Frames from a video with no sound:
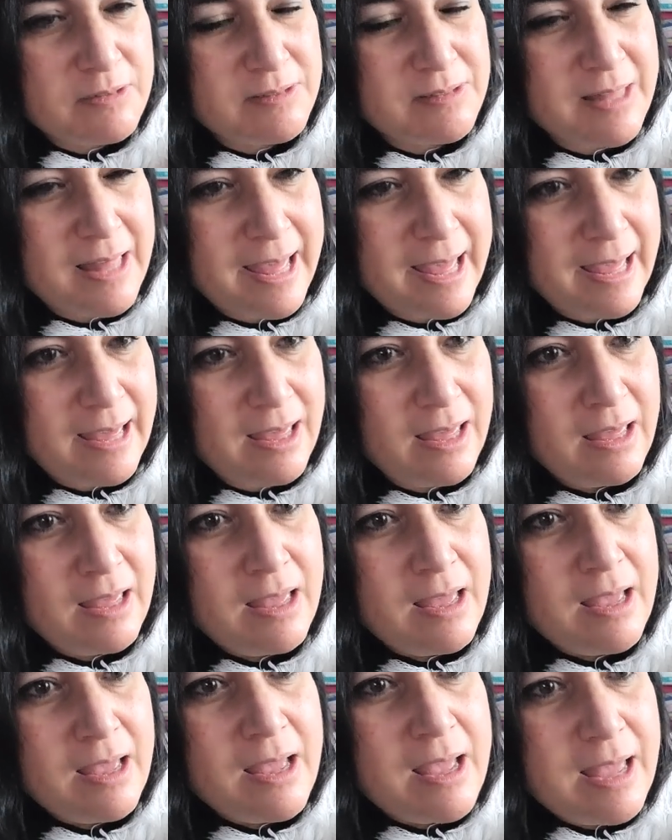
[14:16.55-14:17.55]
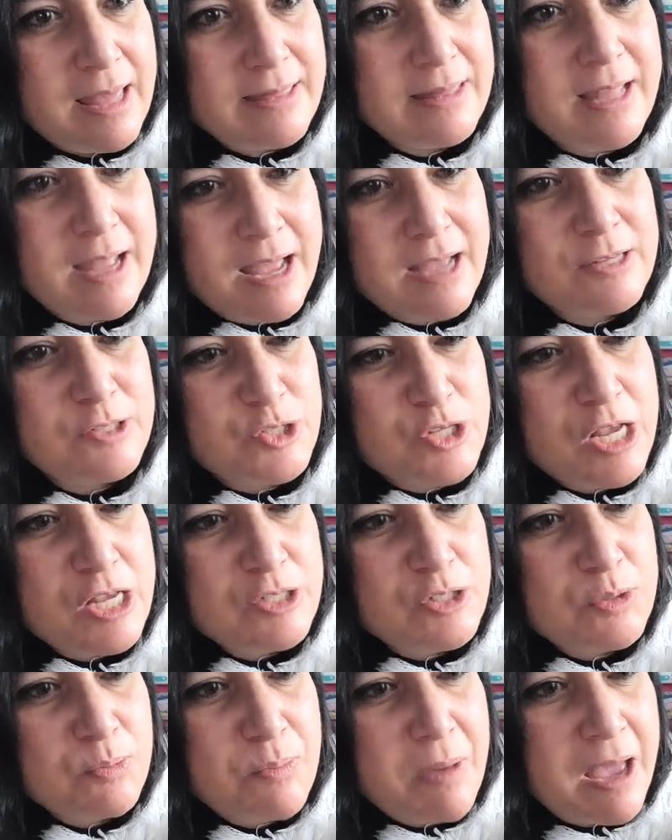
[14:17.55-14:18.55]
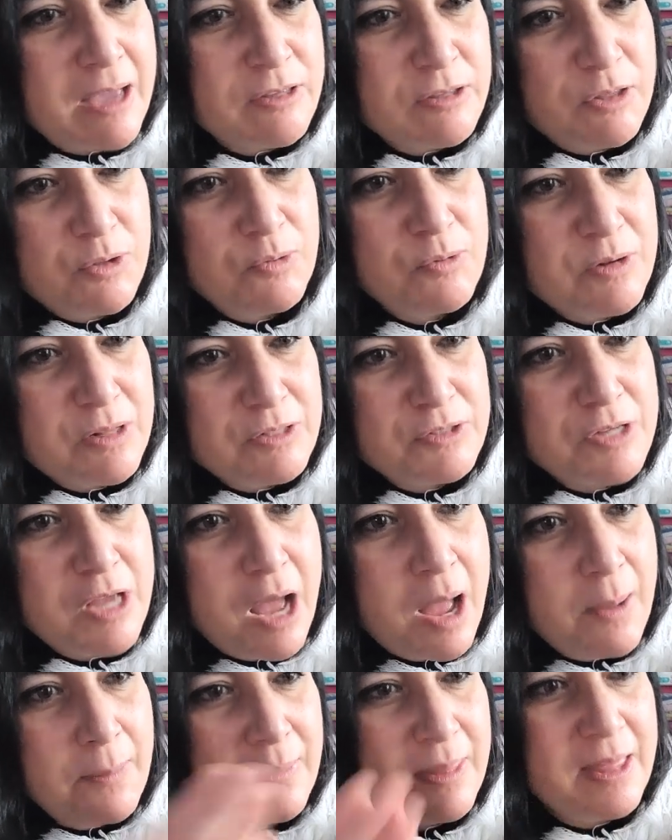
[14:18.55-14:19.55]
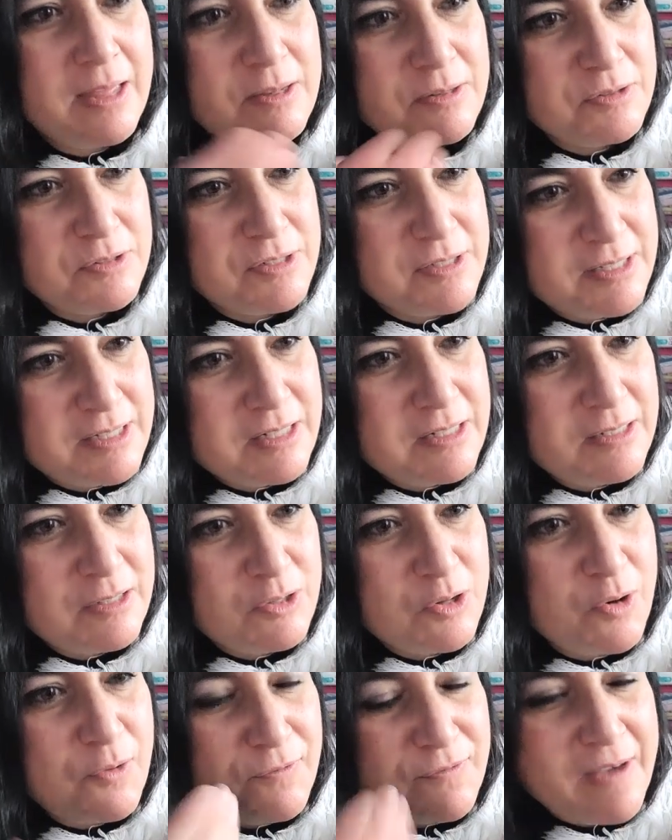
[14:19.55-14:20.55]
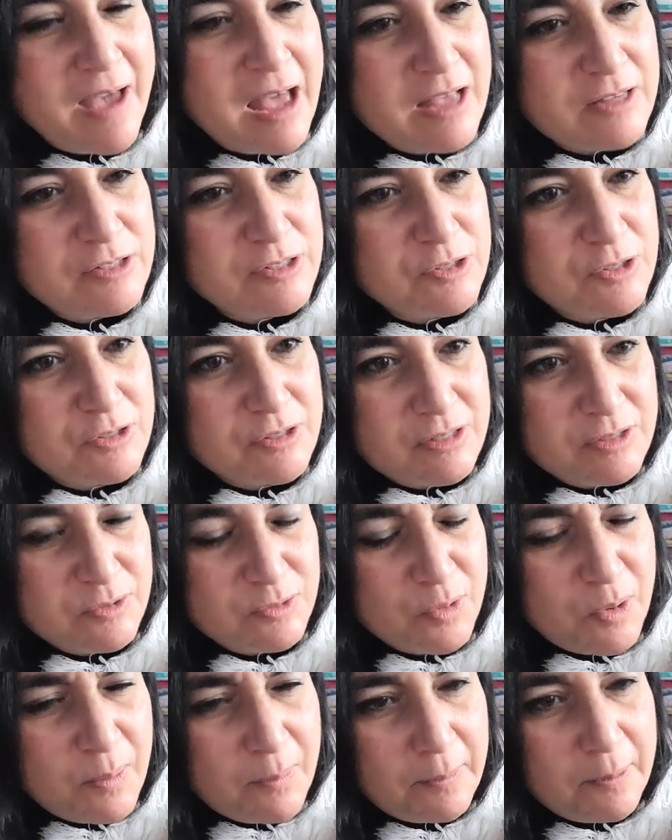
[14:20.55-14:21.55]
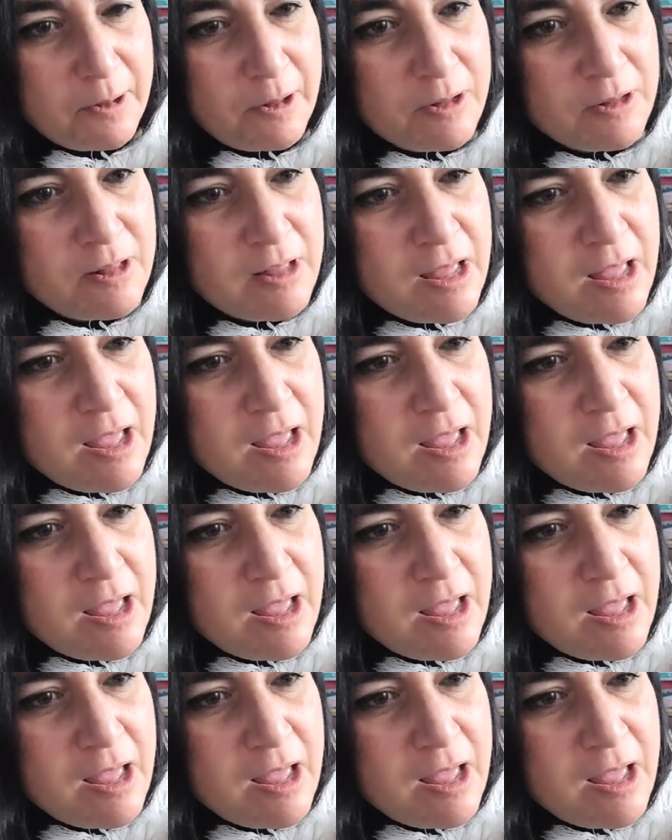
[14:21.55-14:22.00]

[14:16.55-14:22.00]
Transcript: It's like, and then I change it back to the real time and it'll still go faster than normal.